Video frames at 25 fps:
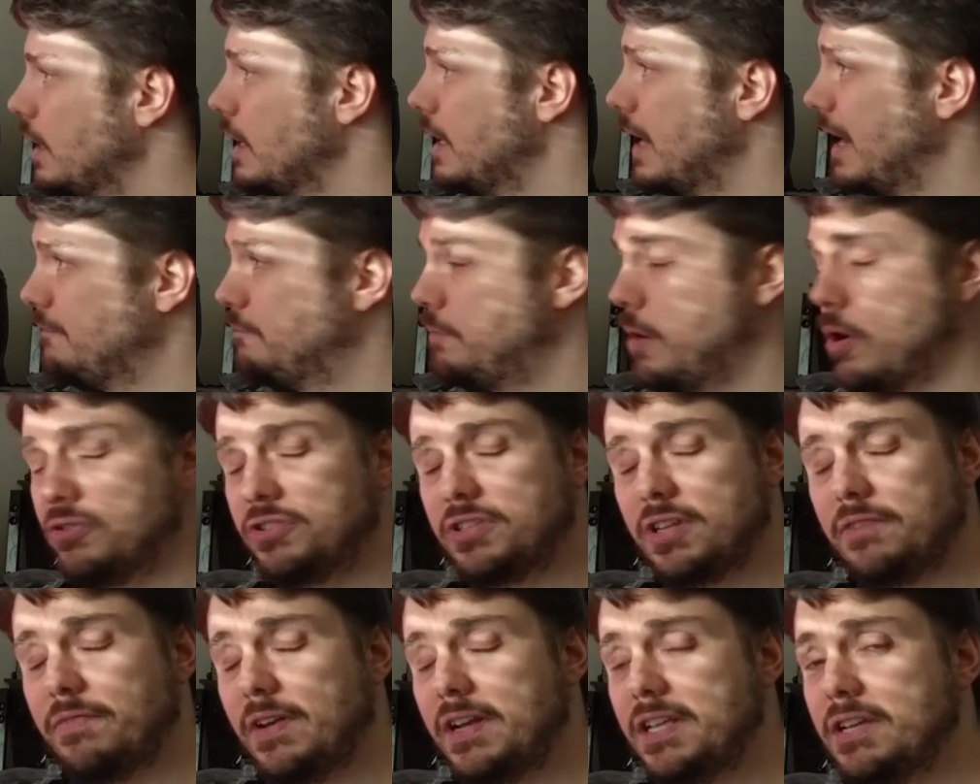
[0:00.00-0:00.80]
And I
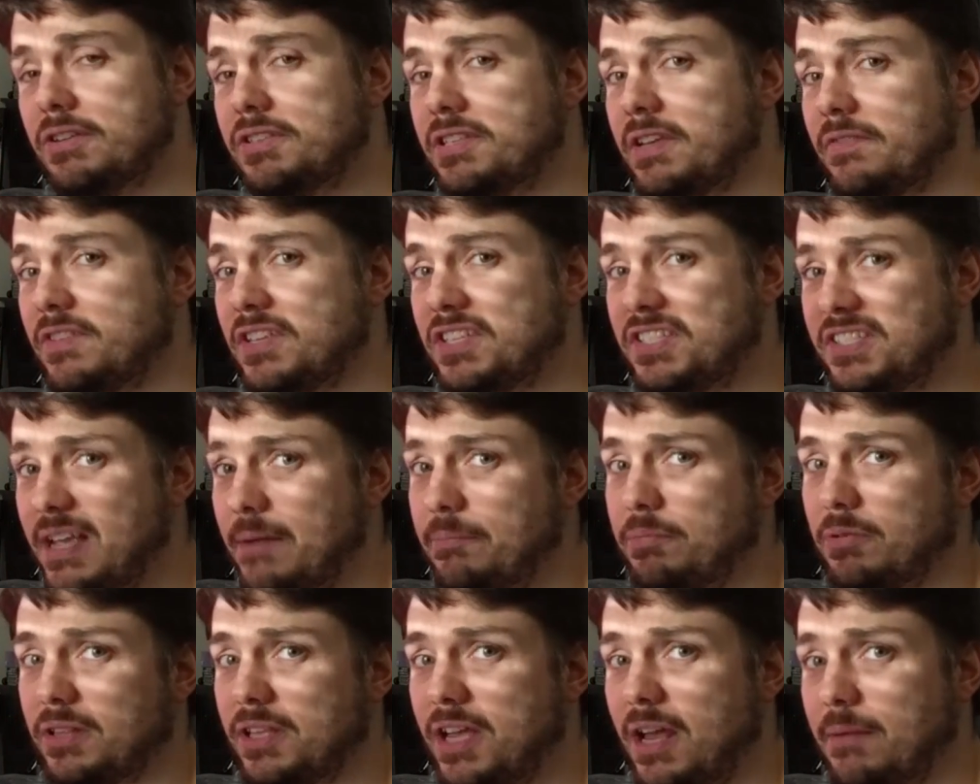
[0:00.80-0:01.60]
posted videos of this
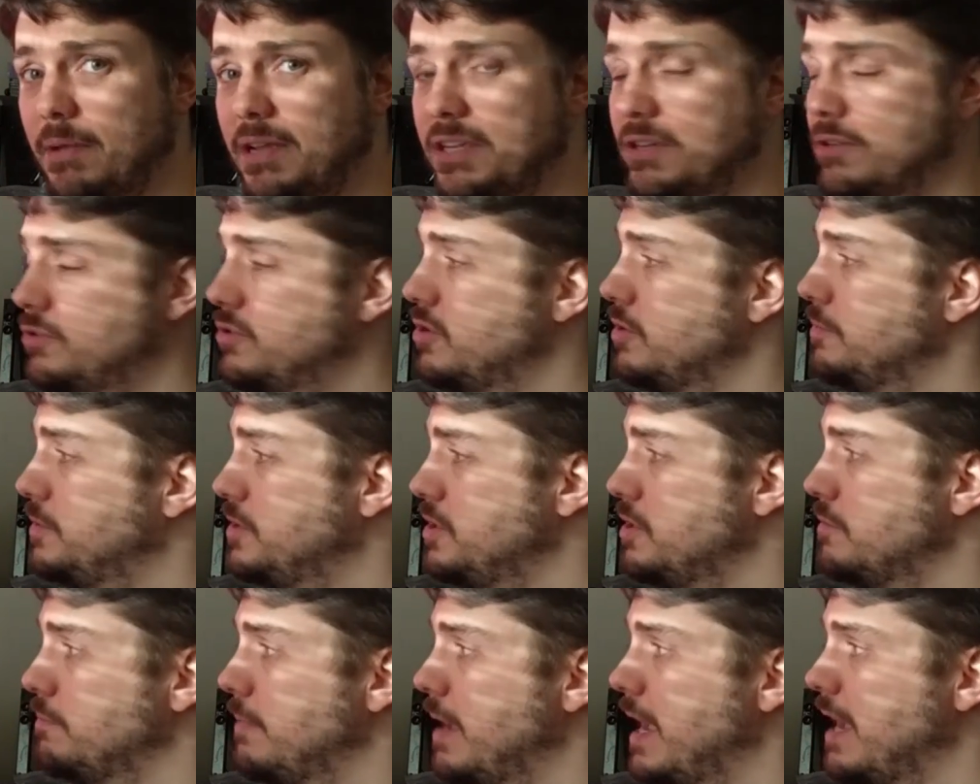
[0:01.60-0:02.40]
separately on my YouTube, so
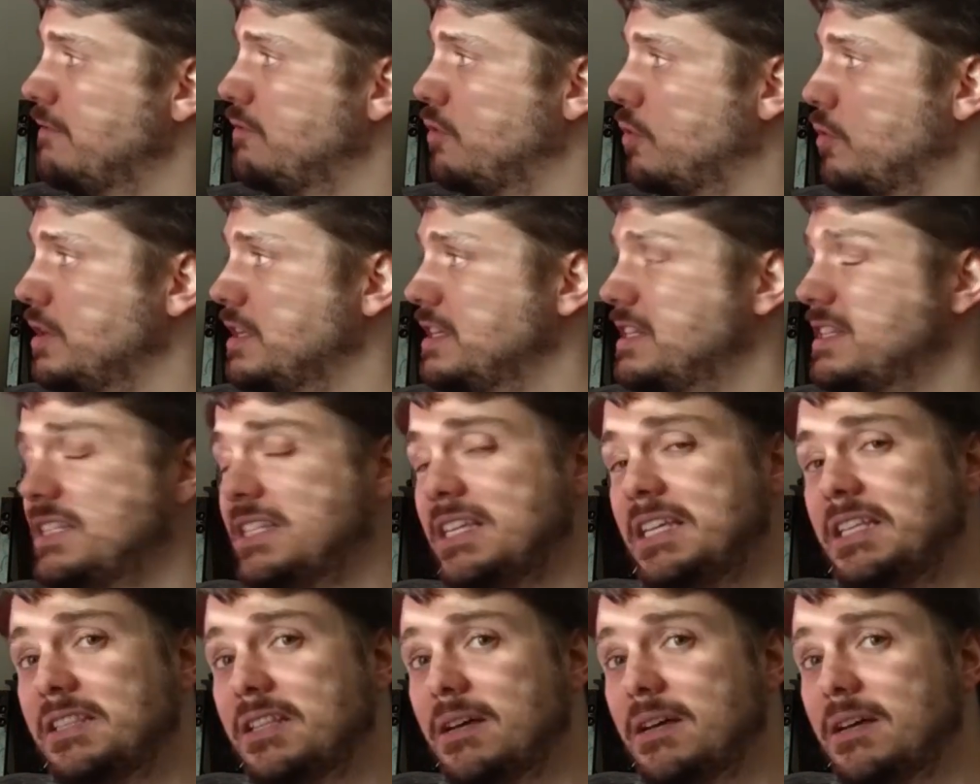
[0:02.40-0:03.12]
you may have already seen